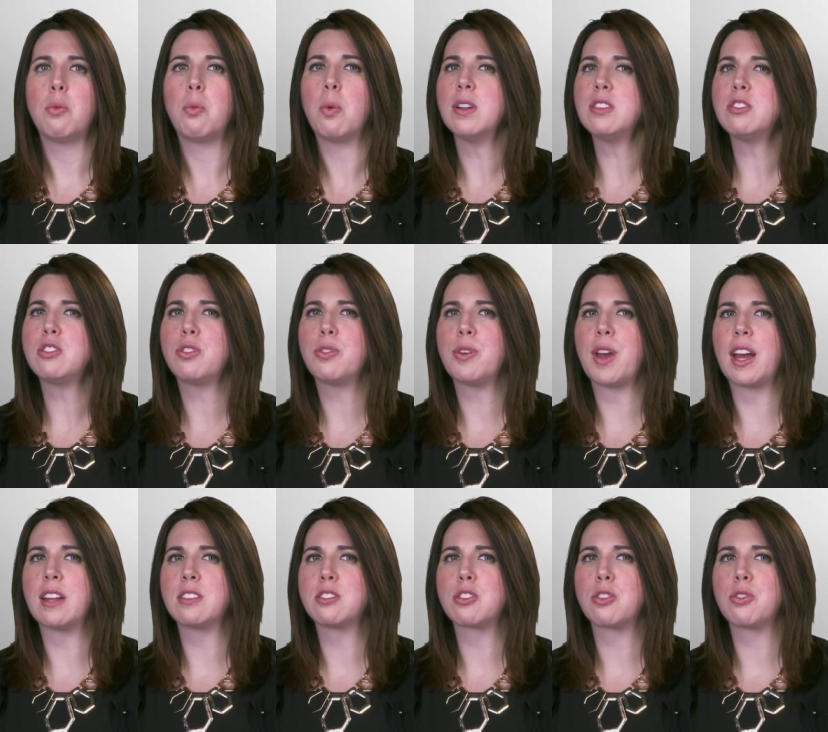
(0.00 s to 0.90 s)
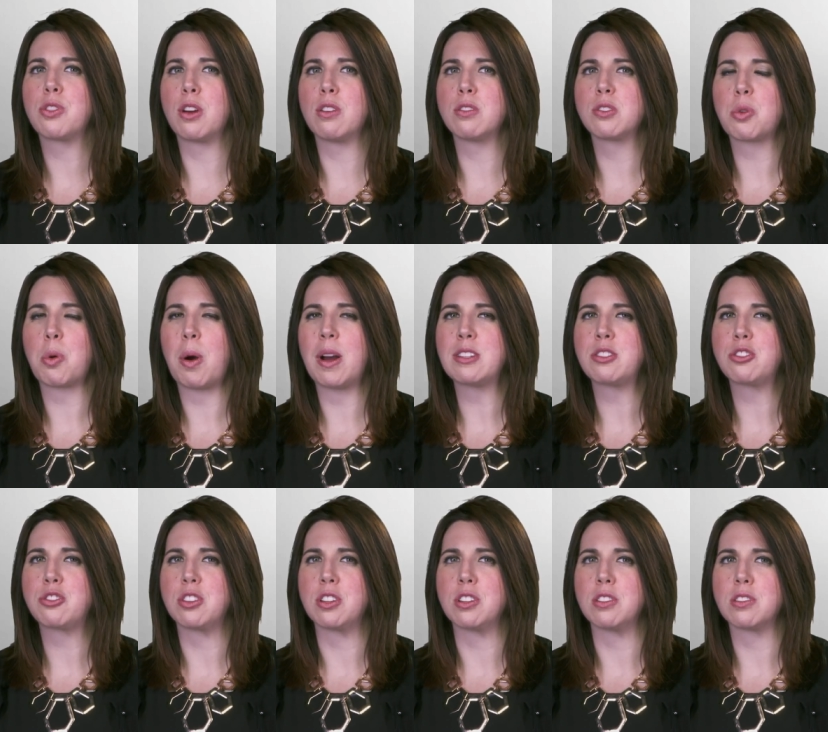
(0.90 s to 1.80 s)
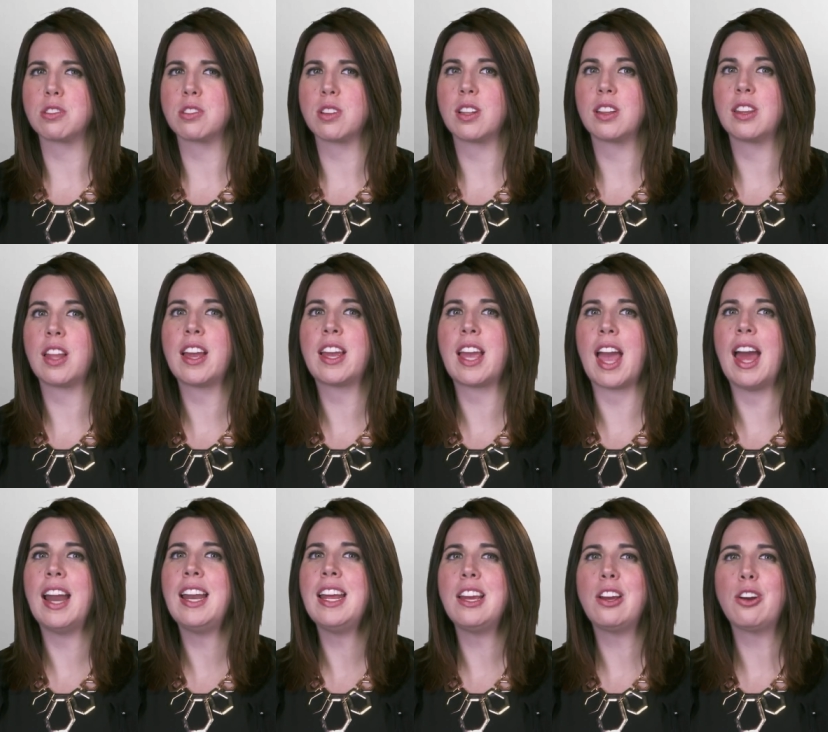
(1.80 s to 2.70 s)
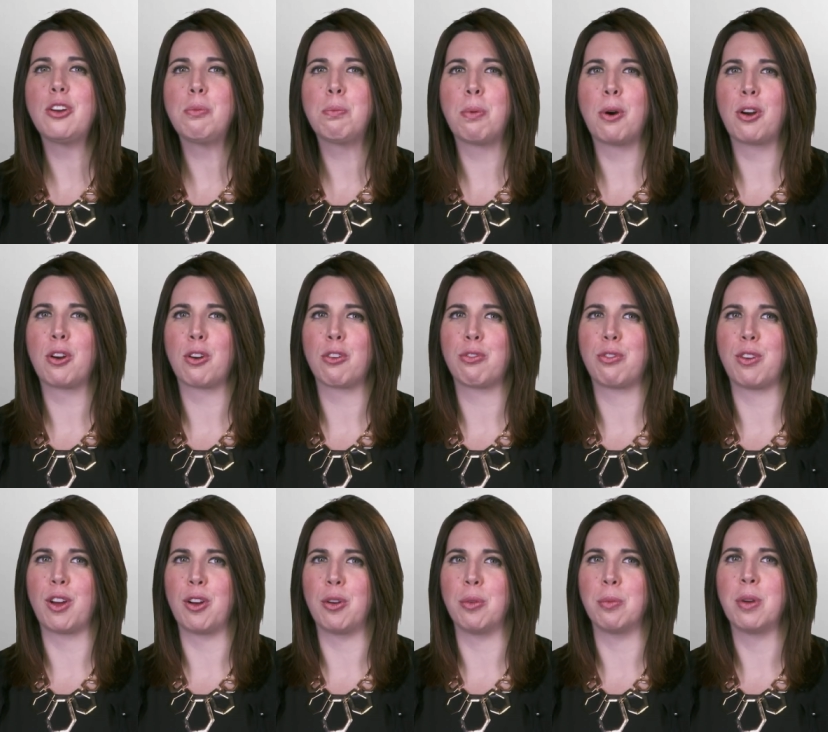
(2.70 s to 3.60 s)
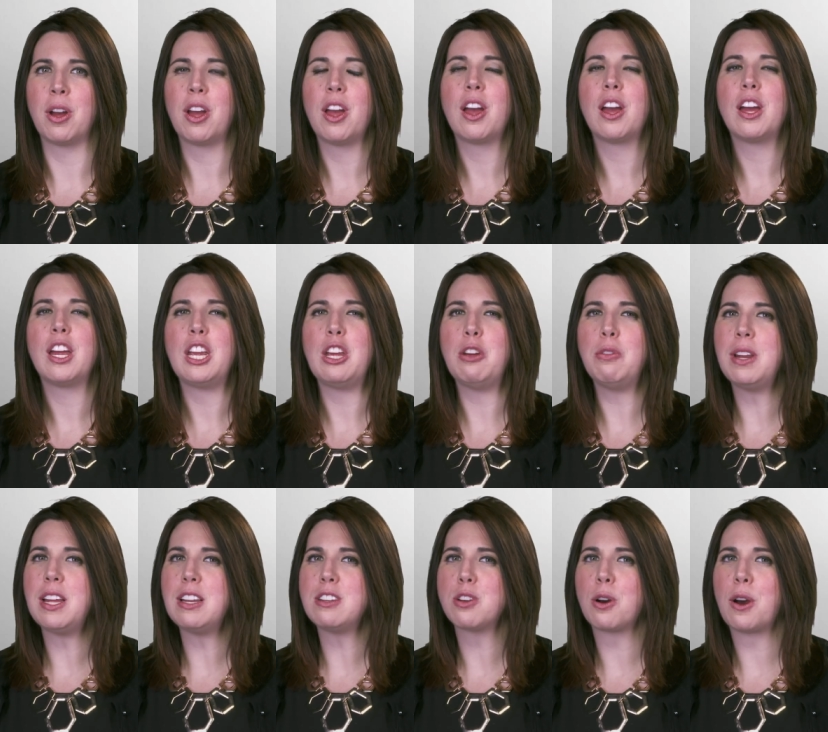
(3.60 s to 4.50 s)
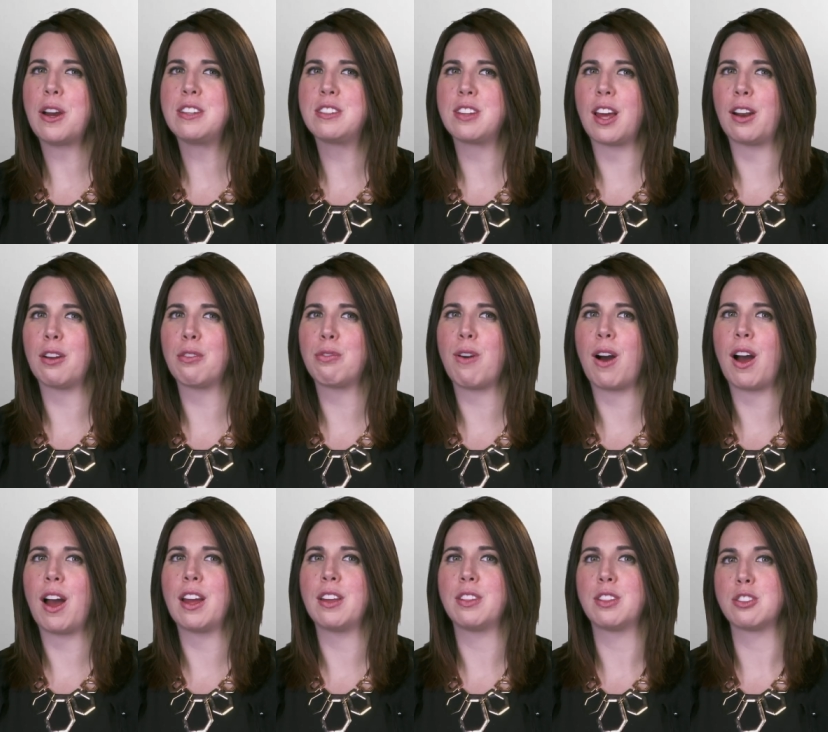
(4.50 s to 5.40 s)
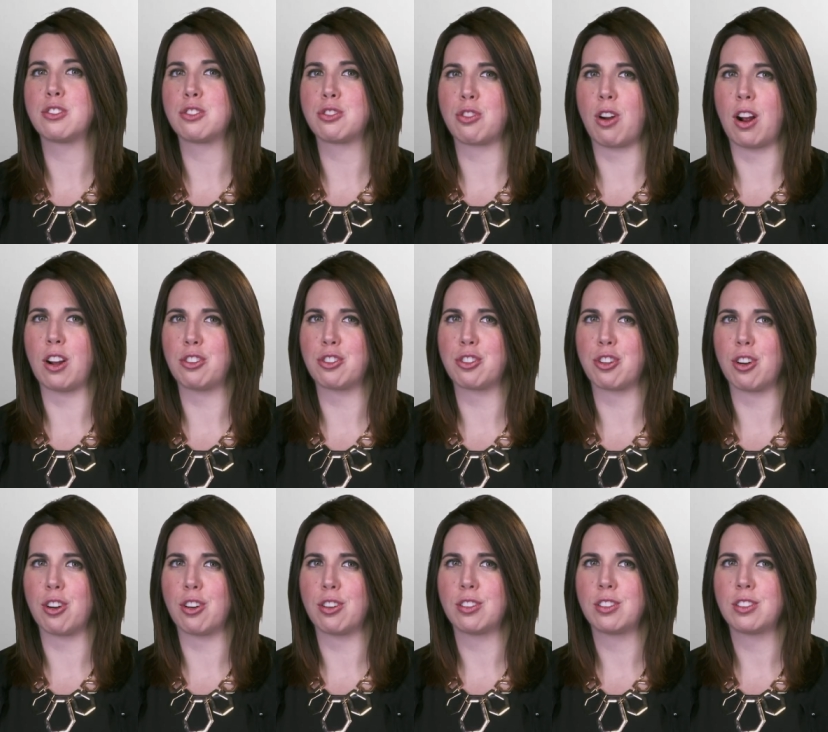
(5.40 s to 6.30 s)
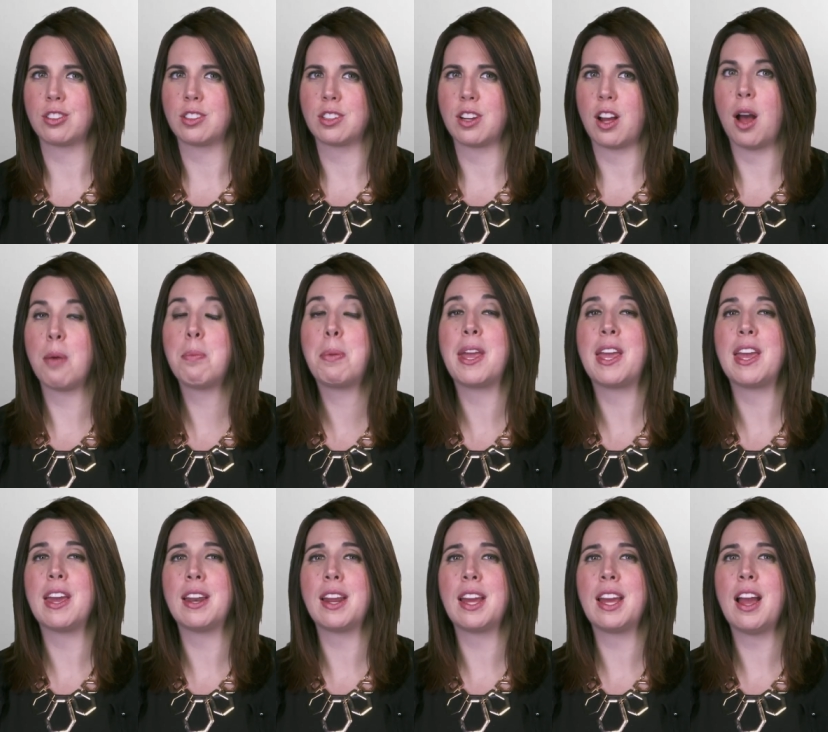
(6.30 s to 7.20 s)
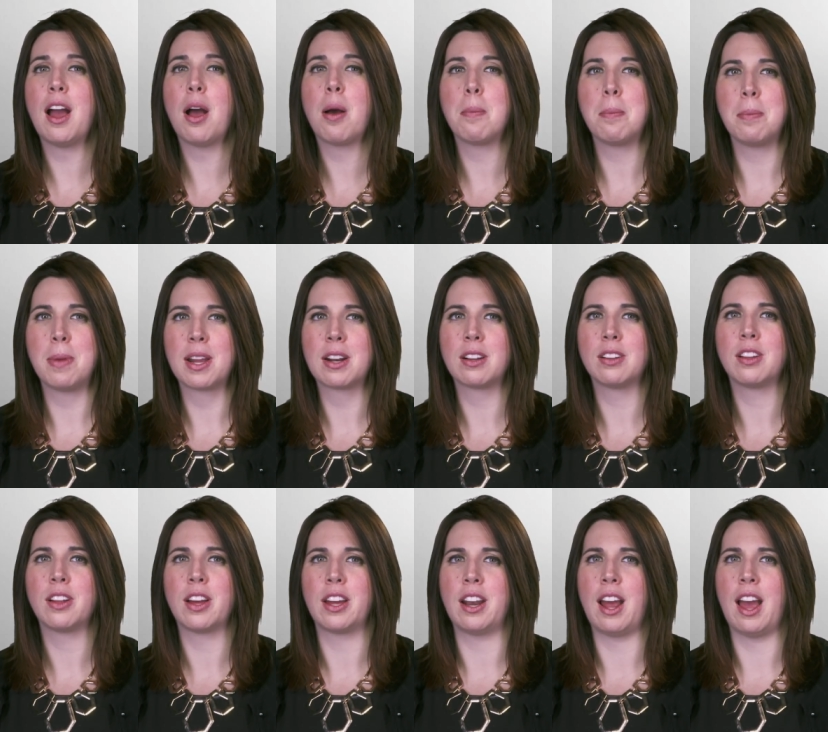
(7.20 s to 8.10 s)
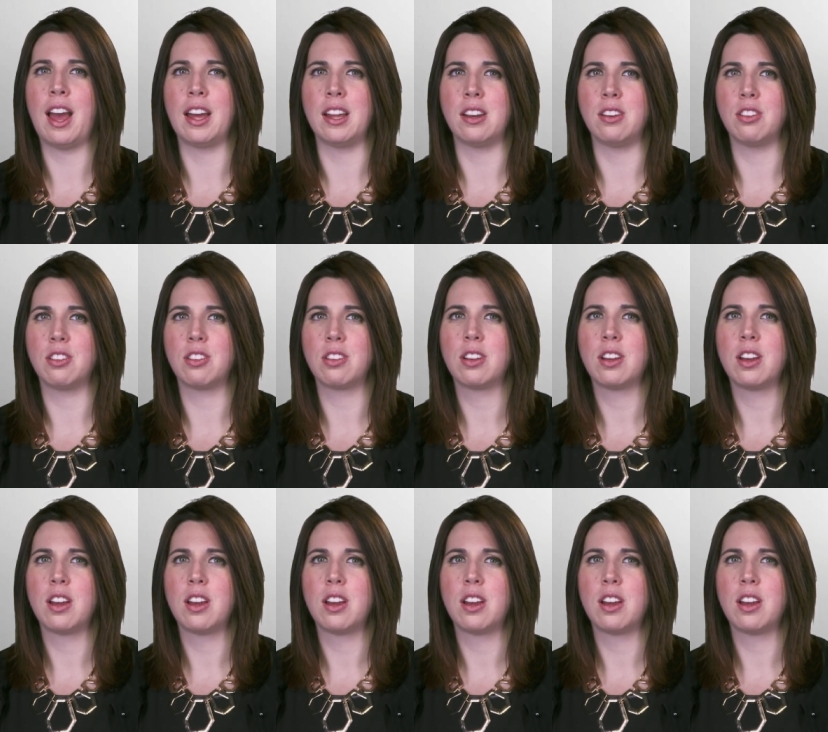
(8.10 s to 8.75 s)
Once you've answered those questions, like any good book or film, you need to identify the structure a beginning, middle, and end.